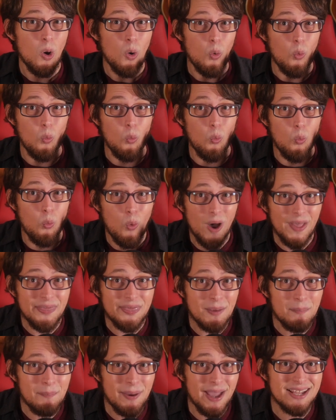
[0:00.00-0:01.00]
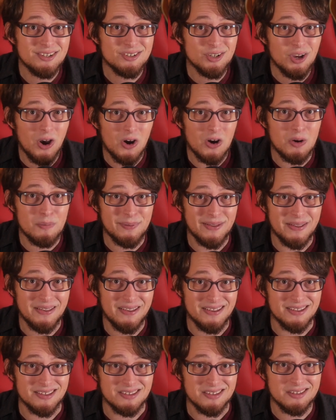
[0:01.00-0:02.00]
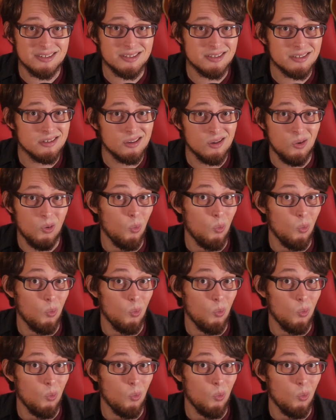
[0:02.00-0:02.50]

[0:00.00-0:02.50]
what the pentaharp is,